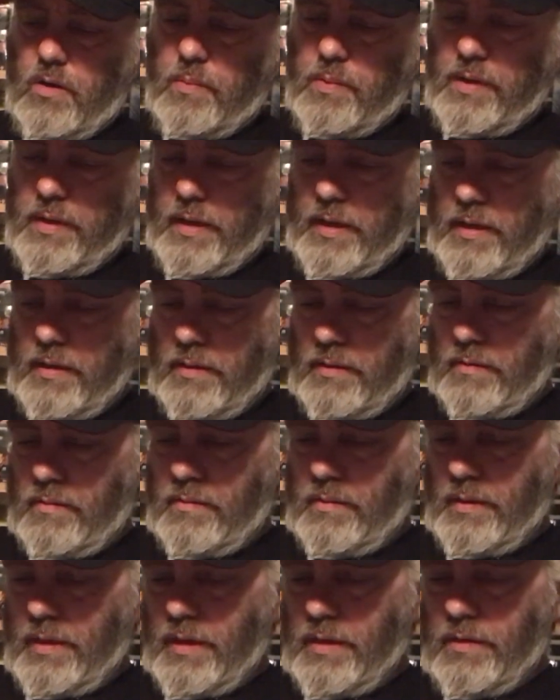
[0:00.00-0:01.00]
open, you gotta
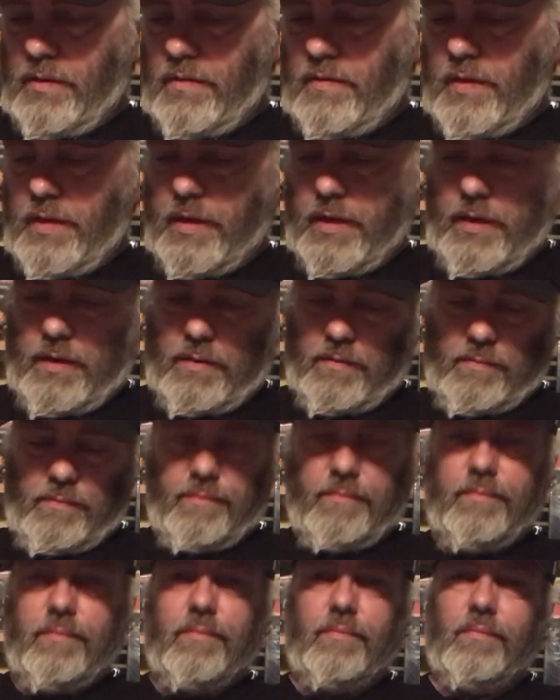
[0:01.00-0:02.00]
do the video.
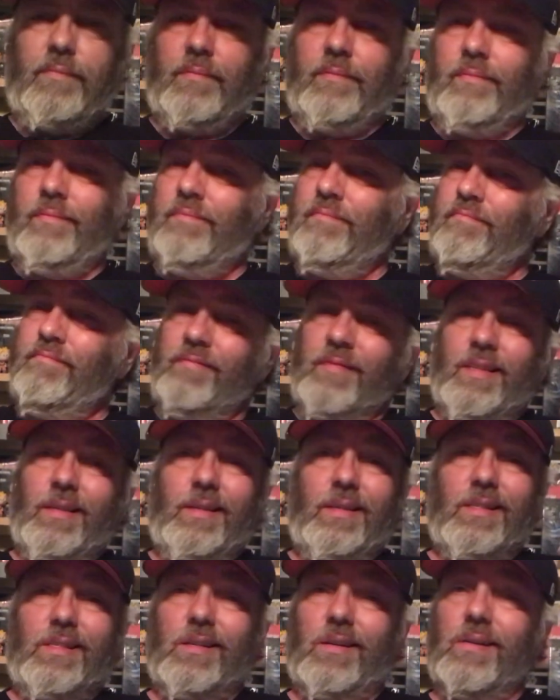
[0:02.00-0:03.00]

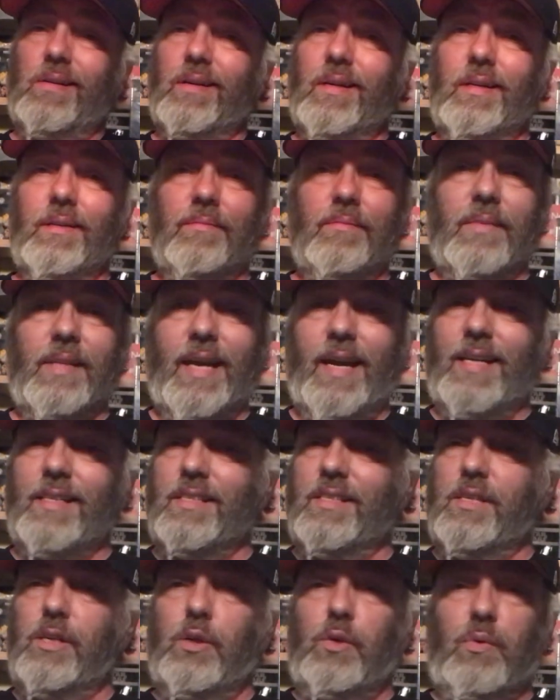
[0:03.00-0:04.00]
Sorry,
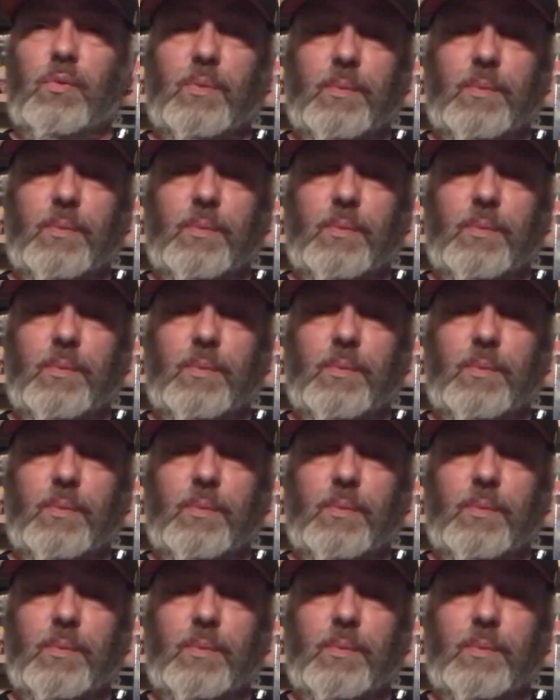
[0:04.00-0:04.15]
gots to.